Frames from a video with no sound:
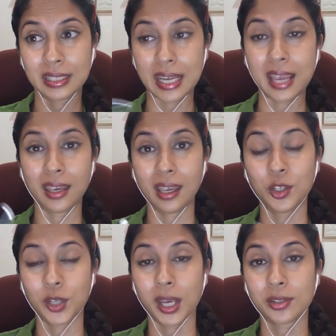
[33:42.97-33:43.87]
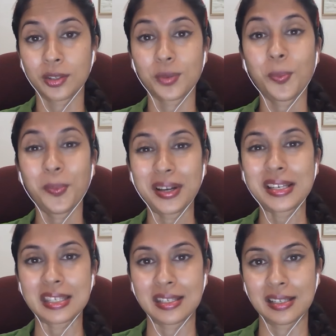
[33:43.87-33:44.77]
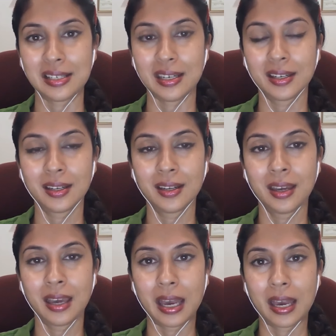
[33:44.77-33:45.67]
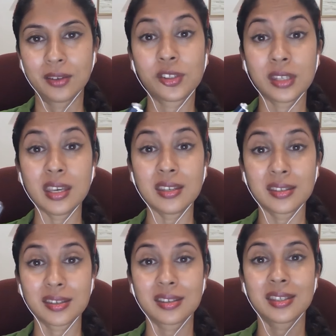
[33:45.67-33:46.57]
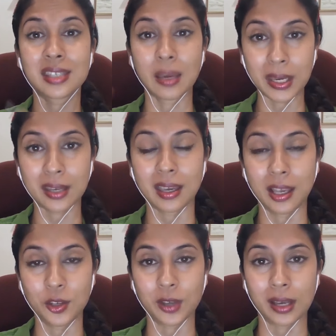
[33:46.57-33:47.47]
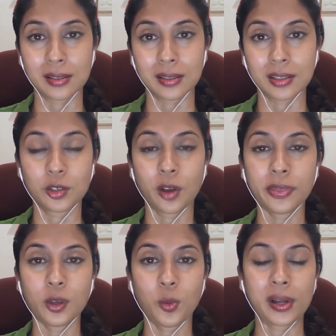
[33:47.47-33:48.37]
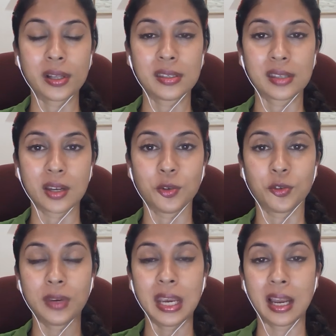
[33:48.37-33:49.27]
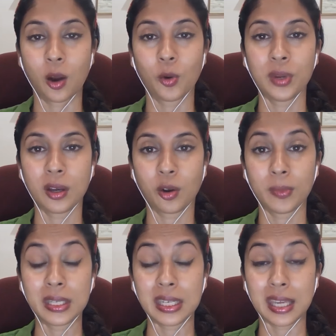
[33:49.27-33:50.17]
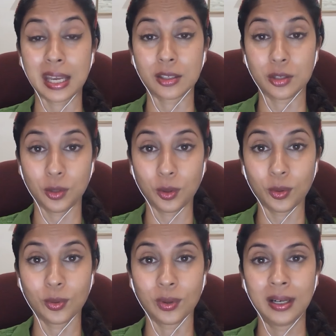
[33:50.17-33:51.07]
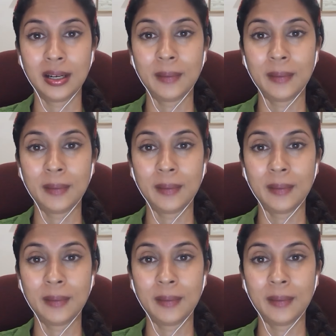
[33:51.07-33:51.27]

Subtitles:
Take injustice personally and see systemic injustice, not the ones that you feel are only committed against you,